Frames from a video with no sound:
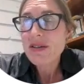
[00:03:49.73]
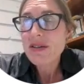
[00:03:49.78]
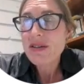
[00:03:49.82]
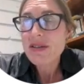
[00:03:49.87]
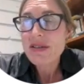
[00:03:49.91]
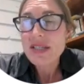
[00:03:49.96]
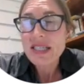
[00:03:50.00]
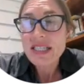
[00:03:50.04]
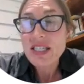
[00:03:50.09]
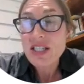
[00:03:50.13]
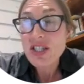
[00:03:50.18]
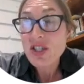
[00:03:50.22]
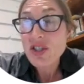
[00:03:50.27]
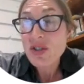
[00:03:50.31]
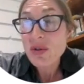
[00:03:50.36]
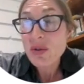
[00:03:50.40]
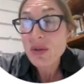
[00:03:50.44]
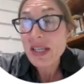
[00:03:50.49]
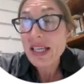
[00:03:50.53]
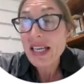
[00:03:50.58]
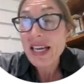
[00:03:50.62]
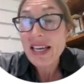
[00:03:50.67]
This is
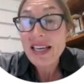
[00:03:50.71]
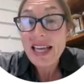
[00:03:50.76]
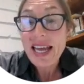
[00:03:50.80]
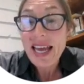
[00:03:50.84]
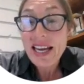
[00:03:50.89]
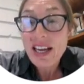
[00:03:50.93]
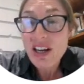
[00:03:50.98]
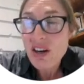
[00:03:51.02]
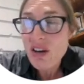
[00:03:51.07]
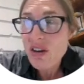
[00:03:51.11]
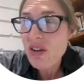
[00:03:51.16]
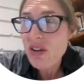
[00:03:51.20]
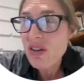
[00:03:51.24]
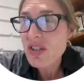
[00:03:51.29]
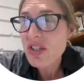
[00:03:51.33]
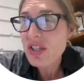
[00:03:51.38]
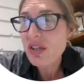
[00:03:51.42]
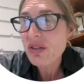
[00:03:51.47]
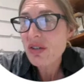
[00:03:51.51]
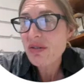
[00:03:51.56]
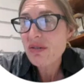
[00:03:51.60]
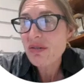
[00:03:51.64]
truly an
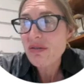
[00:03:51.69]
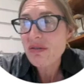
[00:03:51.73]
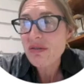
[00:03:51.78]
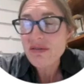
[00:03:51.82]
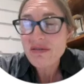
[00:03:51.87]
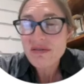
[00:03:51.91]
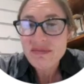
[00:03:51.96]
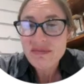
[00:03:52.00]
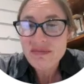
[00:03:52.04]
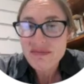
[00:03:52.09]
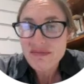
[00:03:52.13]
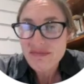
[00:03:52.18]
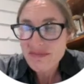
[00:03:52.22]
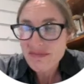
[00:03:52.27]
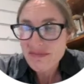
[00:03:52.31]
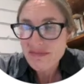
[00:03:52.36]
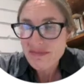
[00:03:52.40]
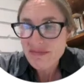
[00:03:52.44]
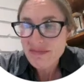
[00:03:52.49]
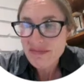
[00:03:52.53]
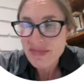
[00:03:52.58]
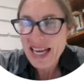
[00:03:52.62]
ecological
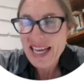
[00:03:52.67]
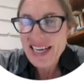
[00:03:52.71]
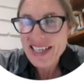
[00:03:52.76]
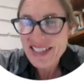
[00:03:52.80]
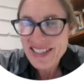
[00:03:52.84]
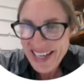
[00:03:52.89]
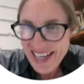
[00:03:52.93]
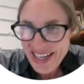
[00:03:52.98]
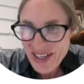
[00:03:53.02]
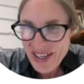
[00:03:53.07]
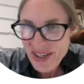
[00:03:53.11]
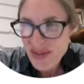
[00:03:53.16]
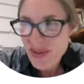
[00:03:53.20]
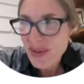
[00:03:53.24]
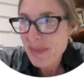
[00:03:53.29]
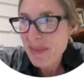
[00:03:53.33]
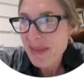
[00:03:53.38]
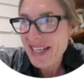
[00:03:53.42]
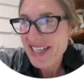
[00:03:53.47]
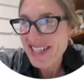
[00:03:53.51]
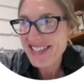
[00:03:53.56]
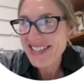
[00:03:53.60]
and
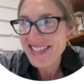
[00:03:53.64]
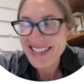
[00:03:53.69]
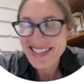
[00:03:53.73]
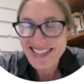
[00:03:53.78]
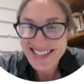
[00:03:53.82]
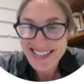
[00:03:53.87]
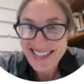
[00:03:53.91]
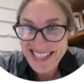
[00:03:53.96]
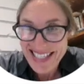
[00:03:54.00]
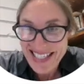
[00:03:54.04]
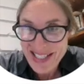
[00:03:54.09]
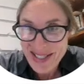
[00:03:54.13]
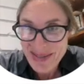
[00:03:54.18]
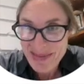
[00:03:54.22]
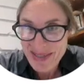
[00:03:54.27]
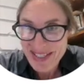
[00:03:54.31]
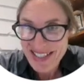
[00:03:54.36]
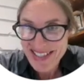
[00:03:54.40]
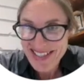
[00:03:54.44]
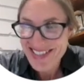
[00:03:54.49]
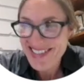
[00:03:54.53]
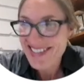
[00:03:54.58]
economics
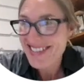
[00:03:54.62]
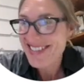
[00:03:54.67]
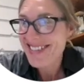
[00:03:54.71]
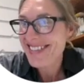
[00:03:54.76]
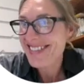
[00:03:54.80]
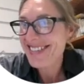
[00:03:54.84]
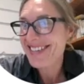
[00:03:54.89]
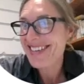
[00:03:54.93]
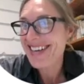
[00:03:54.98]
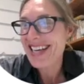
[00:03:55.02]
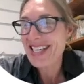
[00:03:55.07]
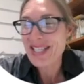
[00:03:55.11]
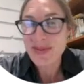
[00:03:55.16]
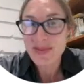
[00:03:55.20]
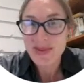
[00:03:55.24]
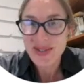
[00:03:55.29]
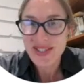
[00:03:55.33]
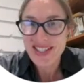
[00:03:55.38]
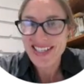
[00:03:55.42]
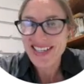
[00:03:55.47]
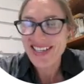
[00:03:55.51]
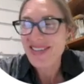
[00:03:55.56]
sentiment, as we'll
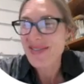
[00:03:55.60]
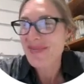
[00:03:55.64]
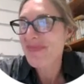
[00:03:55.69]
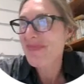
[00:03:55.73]
see.